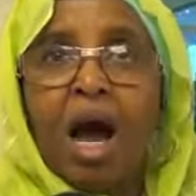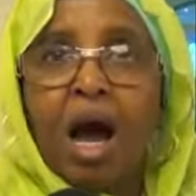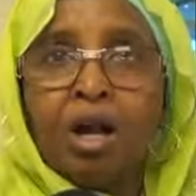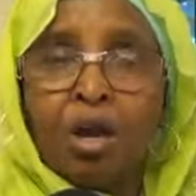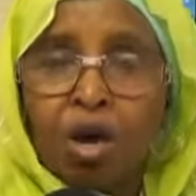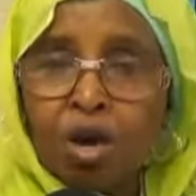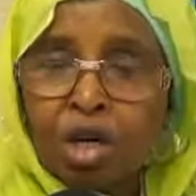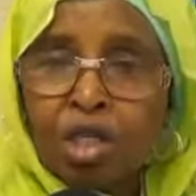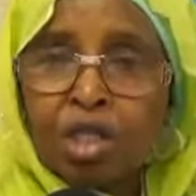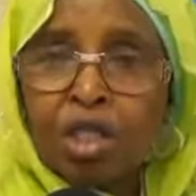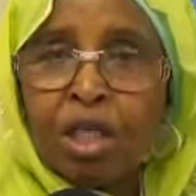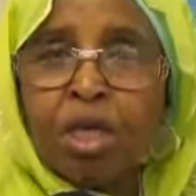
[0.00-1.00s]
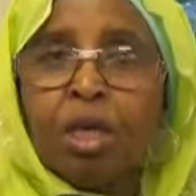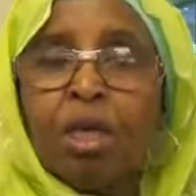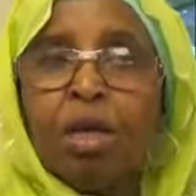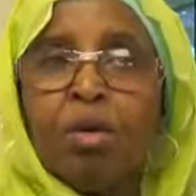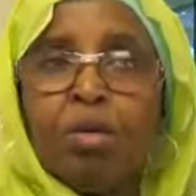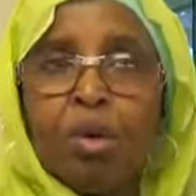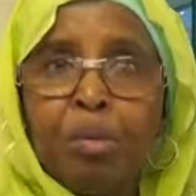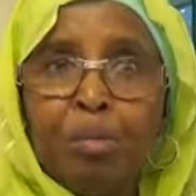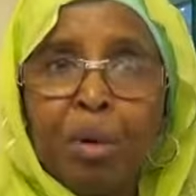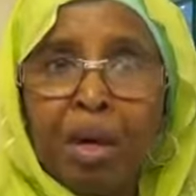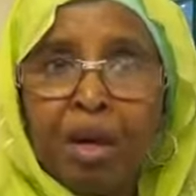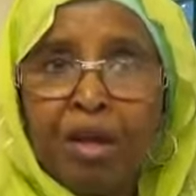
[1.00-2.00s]
And honestly, we
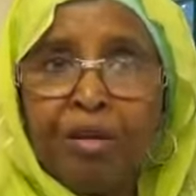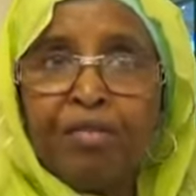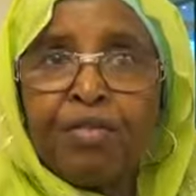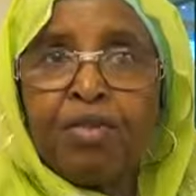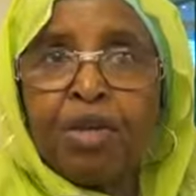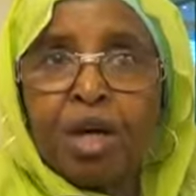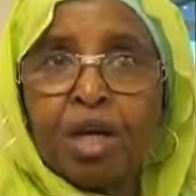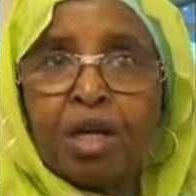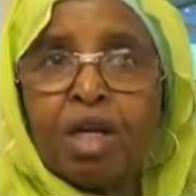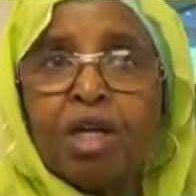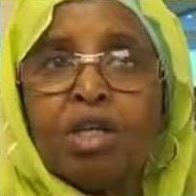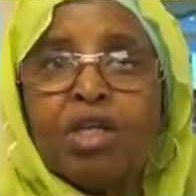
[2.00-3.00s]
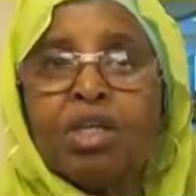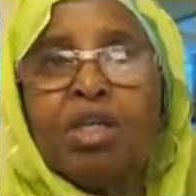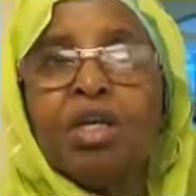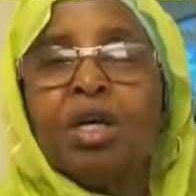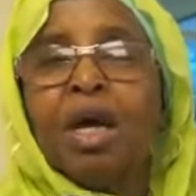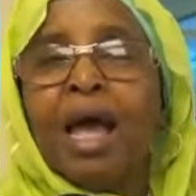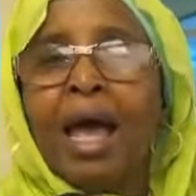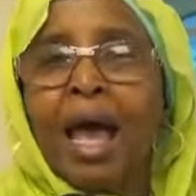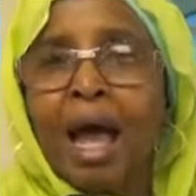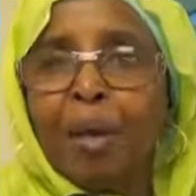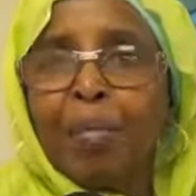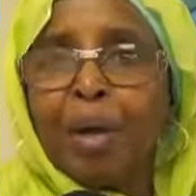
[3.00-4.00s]
believe Turkish
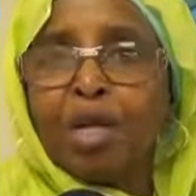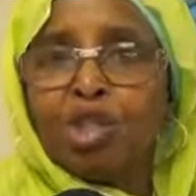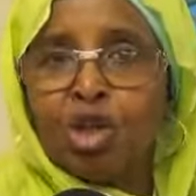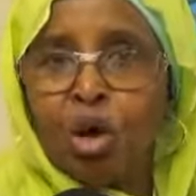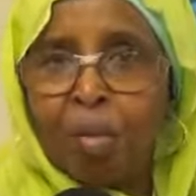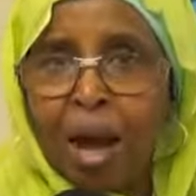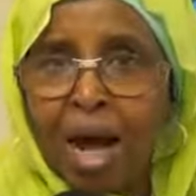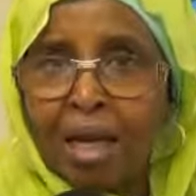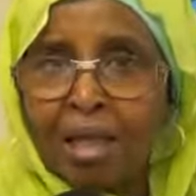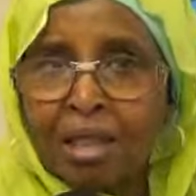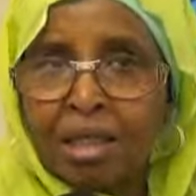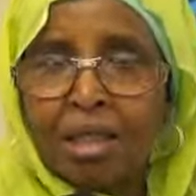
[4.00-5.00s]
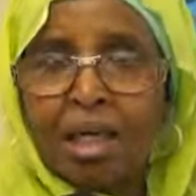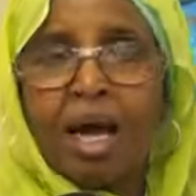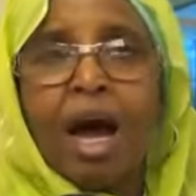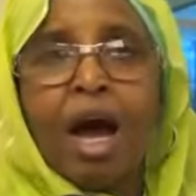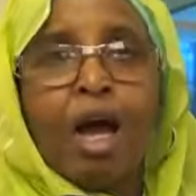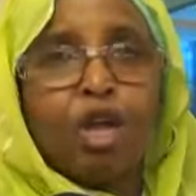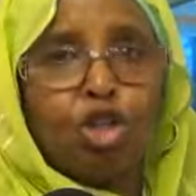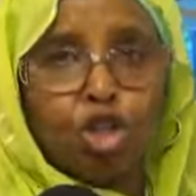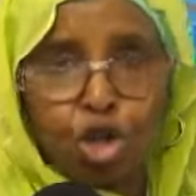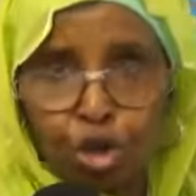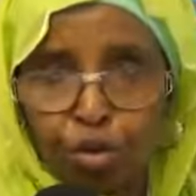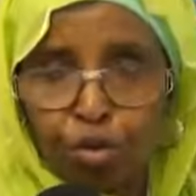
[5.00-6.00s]
helping Somalis are
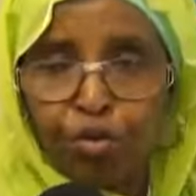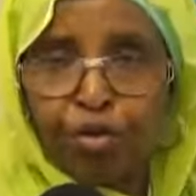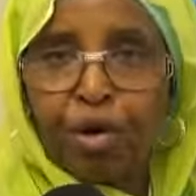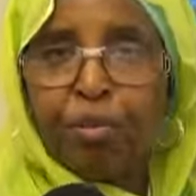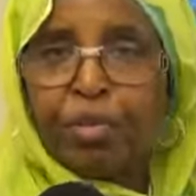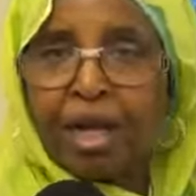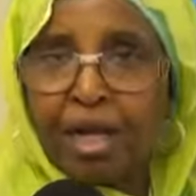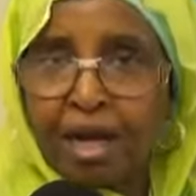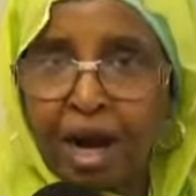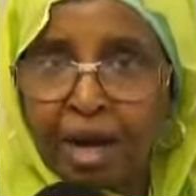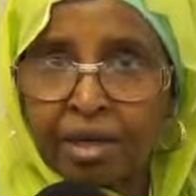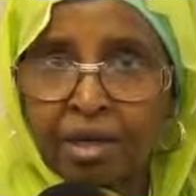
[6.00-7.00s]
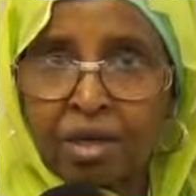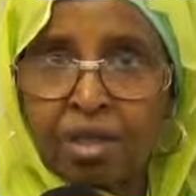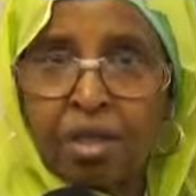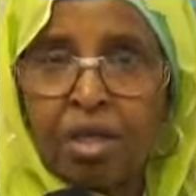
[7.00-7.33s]
true from their hearts.